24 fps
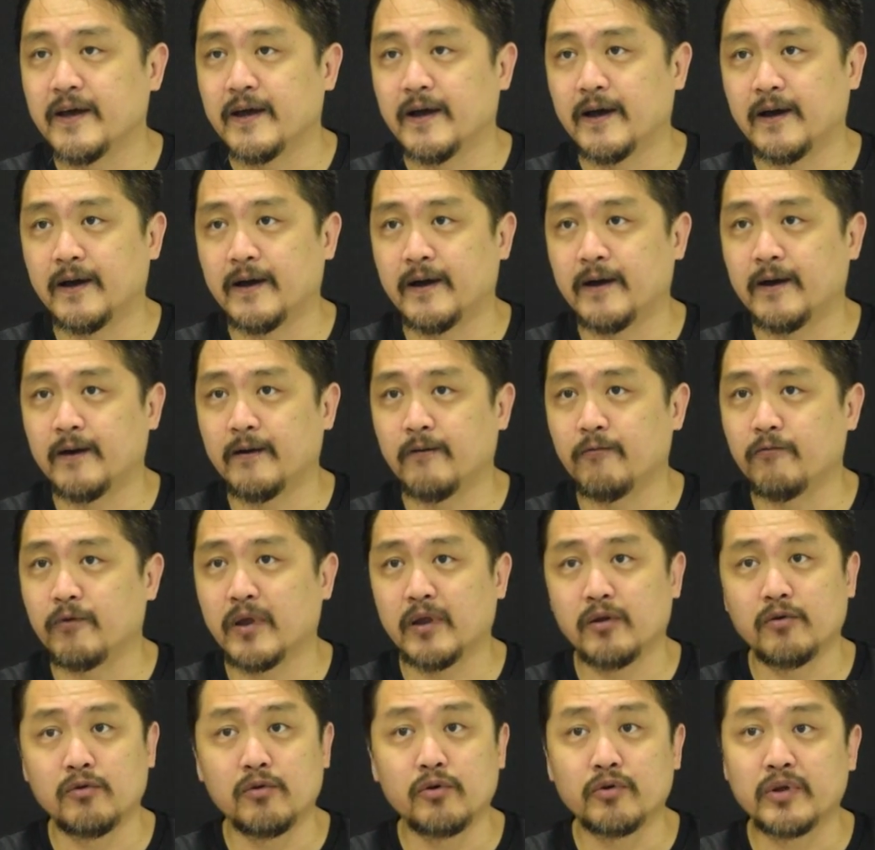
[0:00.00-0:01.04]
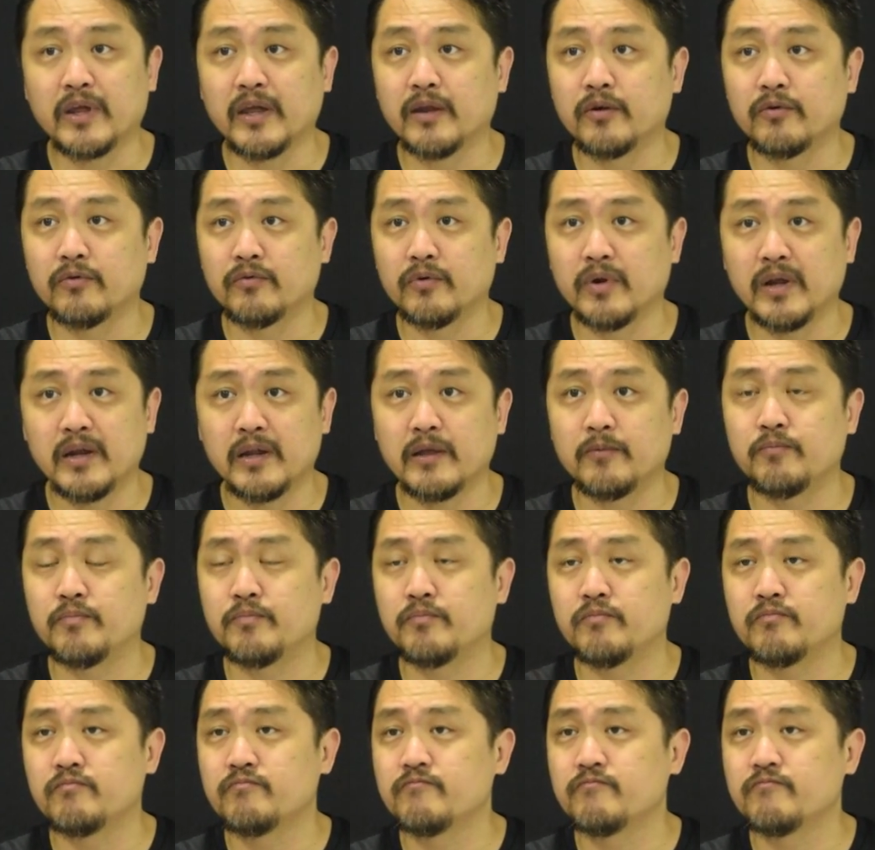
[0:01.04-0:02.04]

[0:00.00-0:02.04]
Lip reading: We are looking really